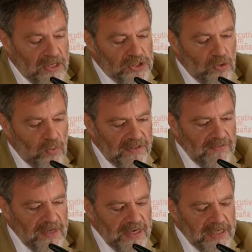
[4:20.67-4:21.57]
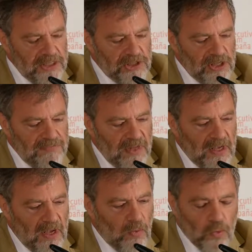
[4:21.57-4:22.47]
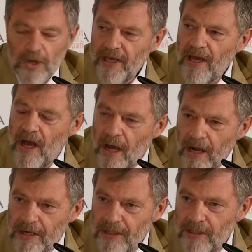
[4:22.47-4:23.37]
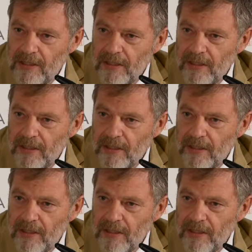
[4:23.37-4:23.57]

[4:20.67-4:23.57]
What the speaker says: So one thing is working hard